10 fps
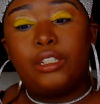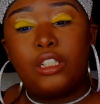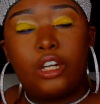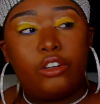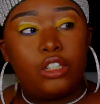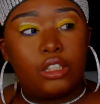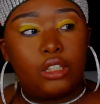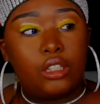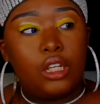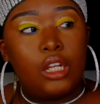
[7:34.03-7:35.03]

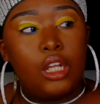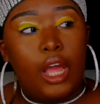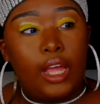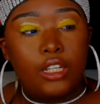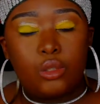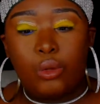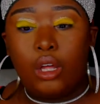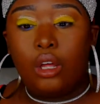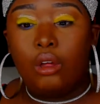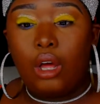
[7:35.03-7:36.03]
discouraging as
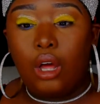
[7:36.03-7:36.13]
well.